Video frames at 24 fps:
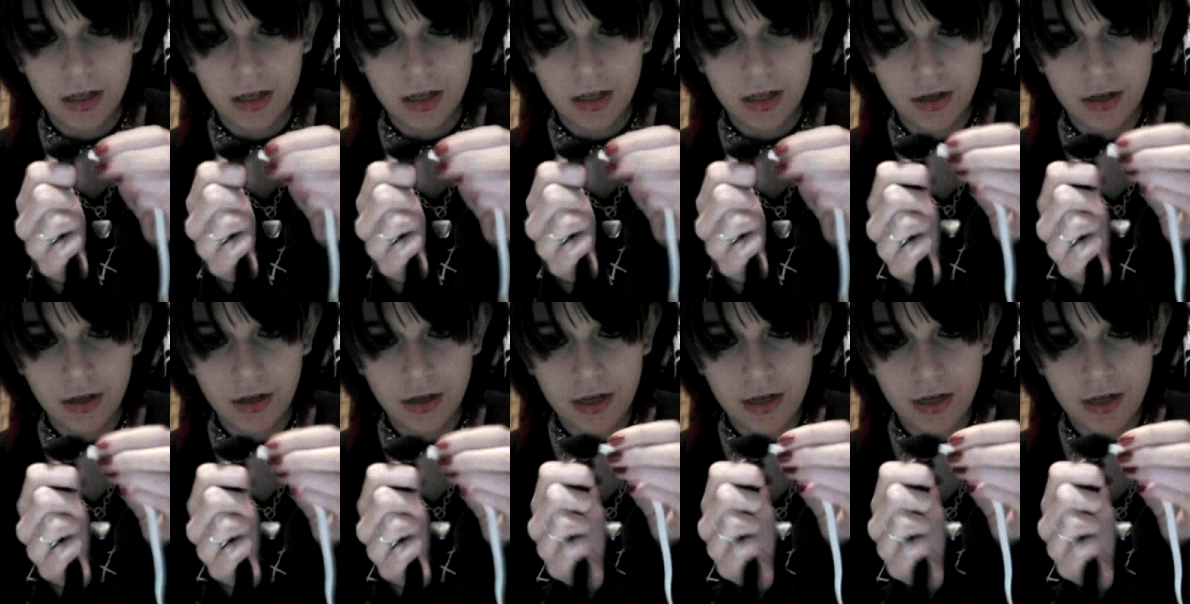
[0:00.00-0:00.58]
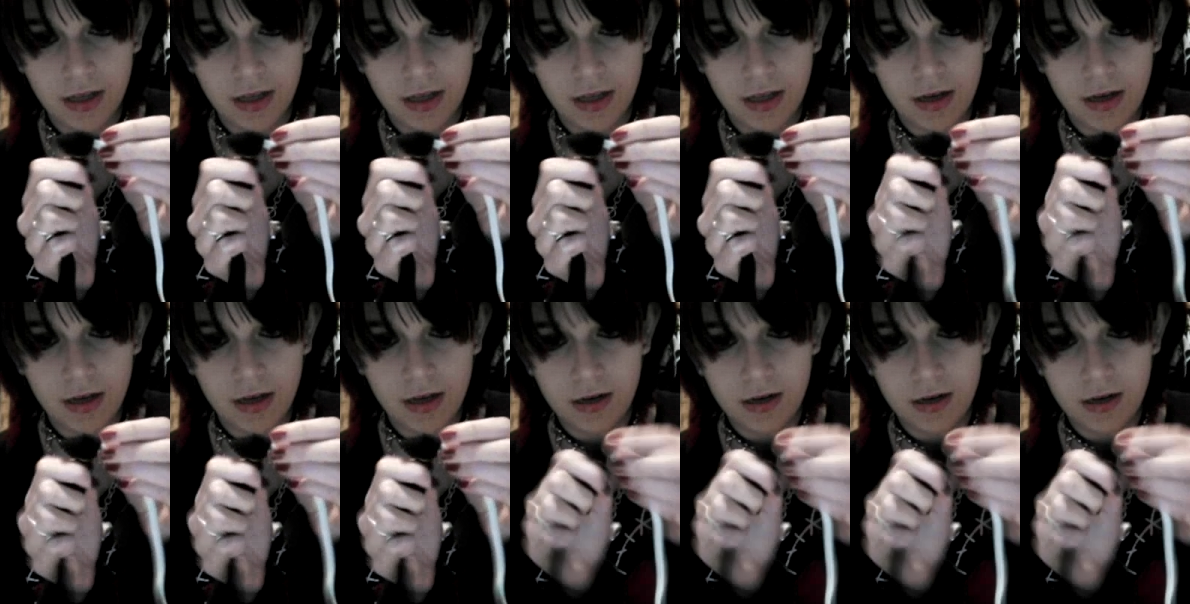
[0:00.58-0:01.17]
you take that
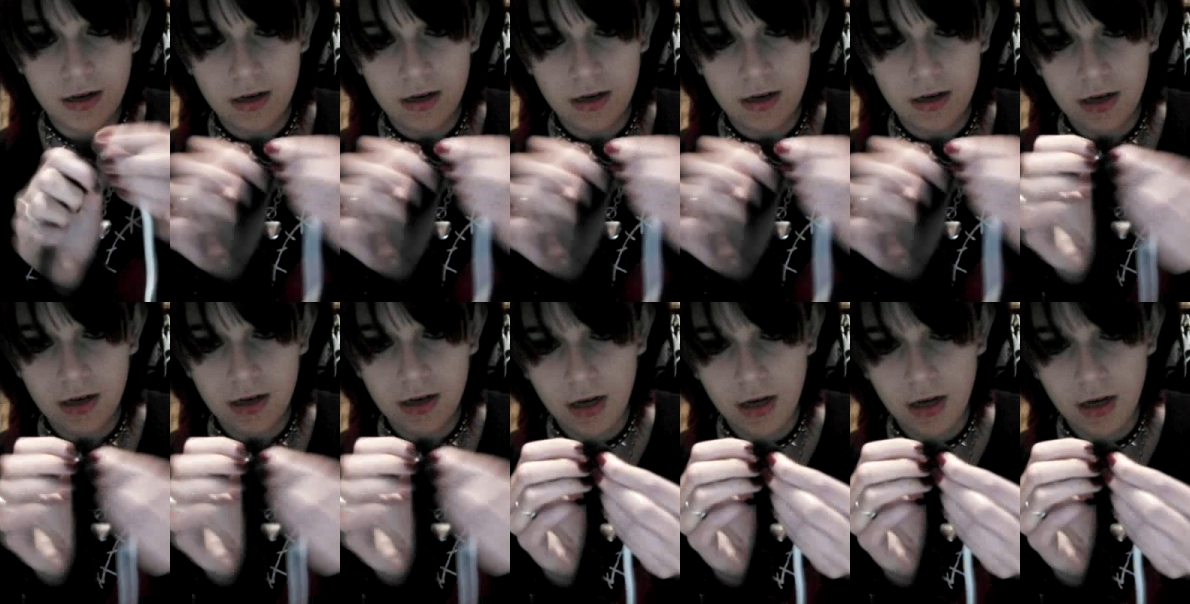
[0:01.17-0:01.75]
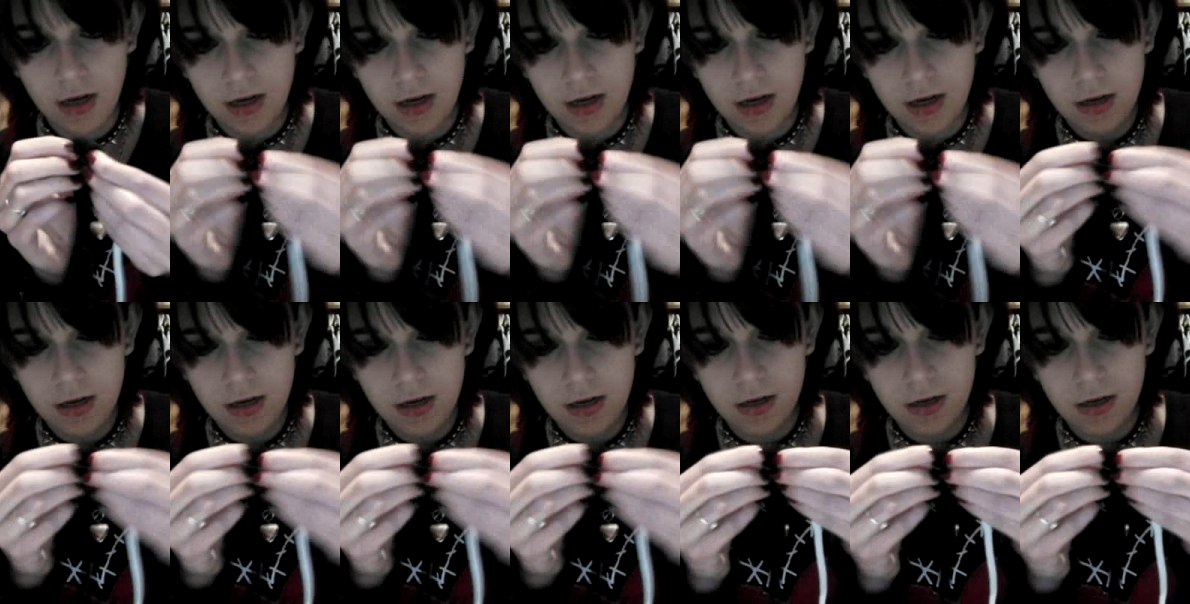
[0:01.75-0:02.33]
and
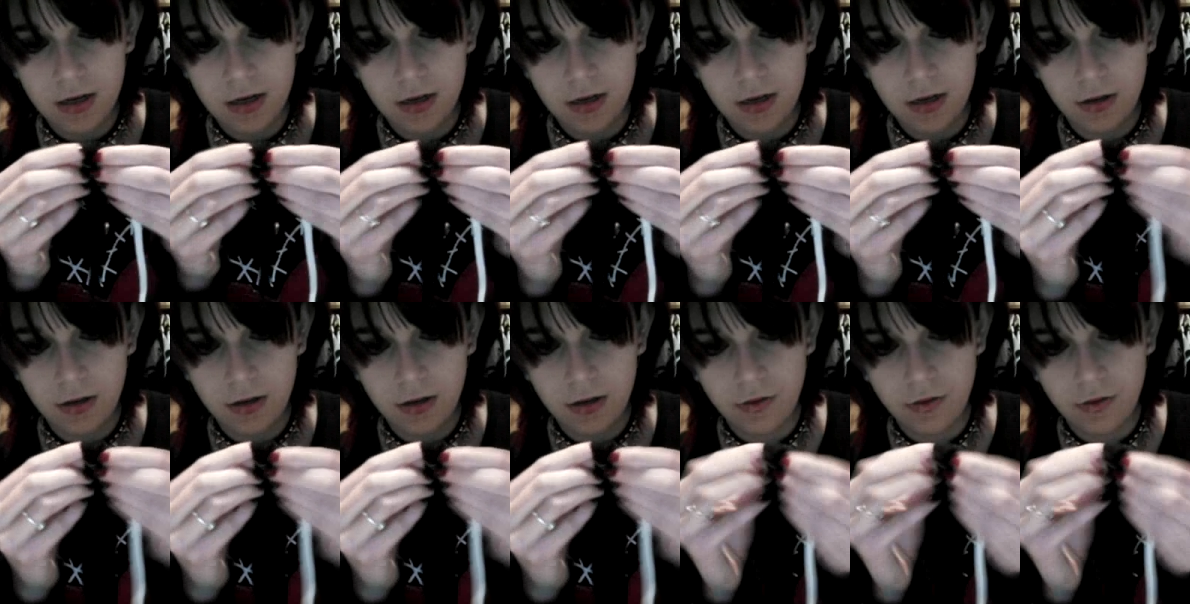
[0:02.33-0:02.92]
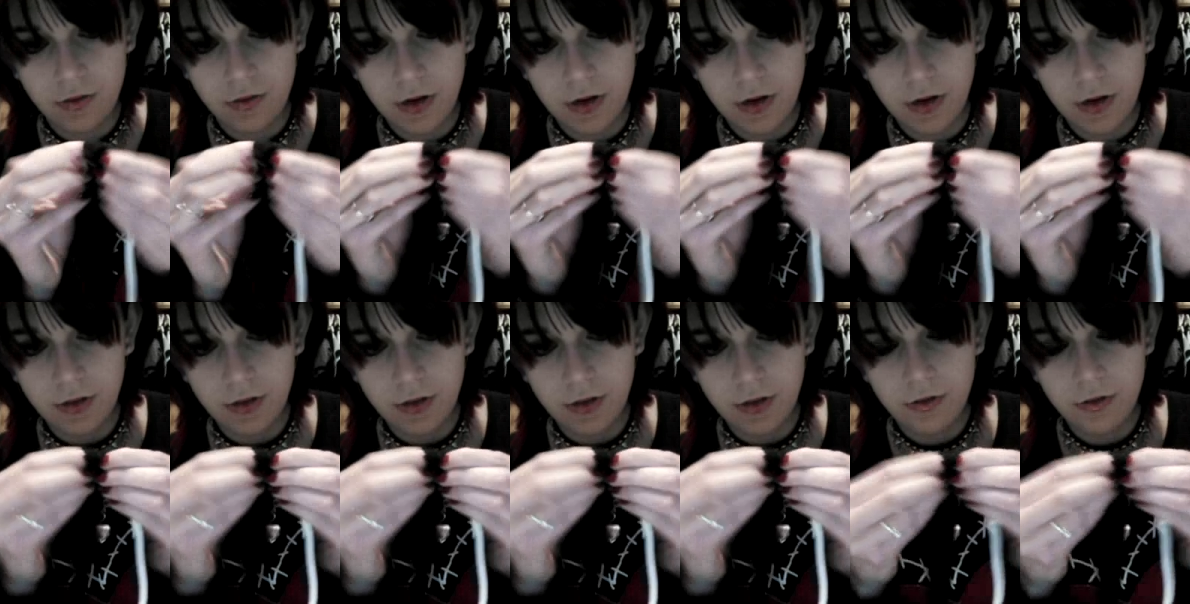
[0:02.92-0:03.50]
thread it
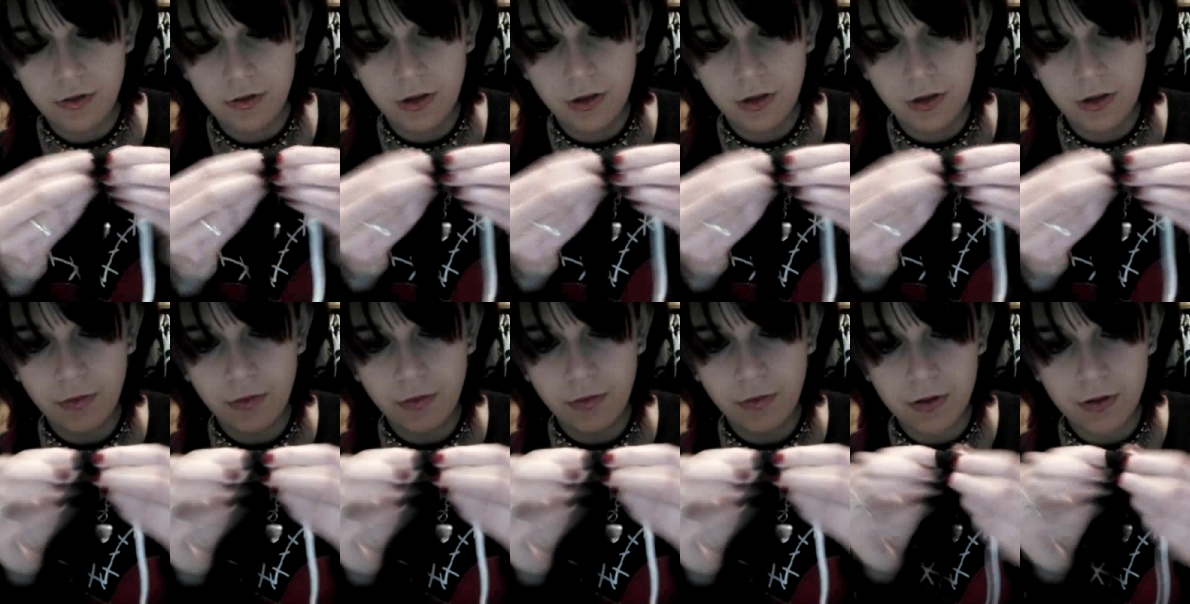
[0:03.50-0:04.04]
through the loop,